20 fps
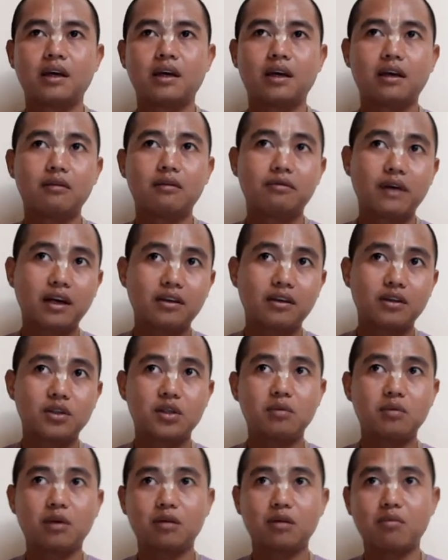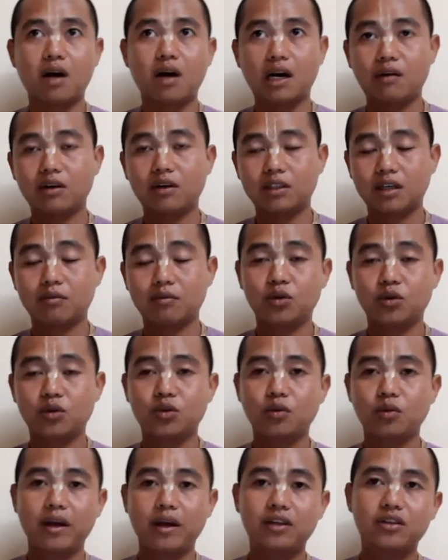In fact, the Srimad Bhagavatam
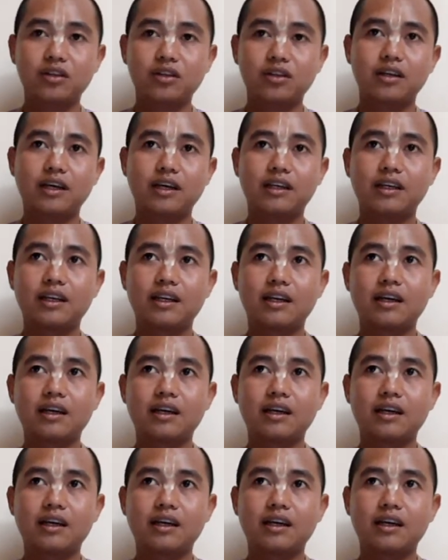also mentioned that